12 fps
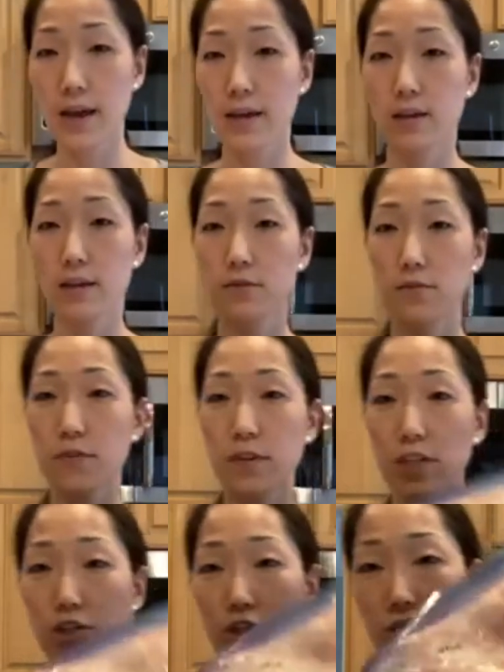like
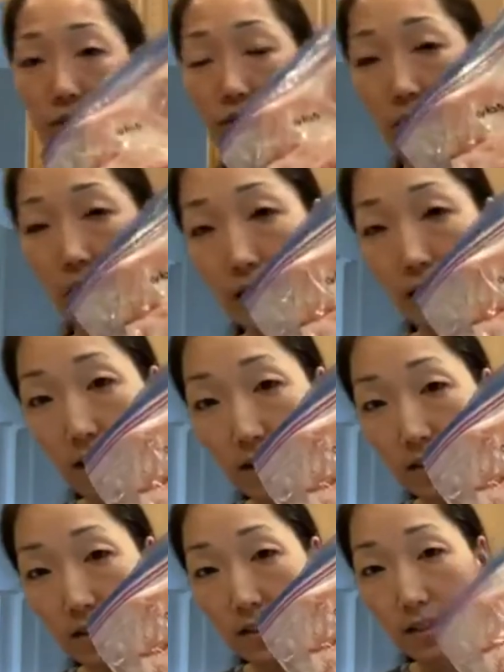fish like
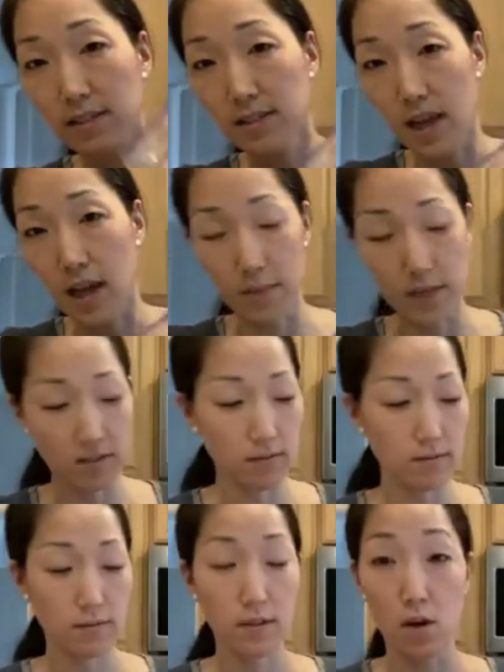this is salmon,
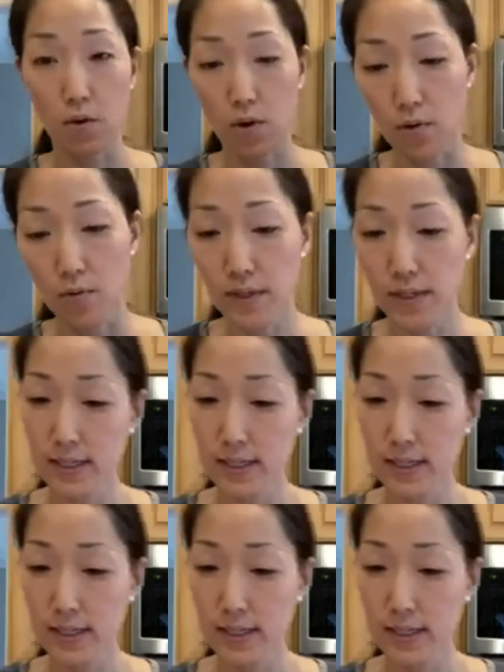coho.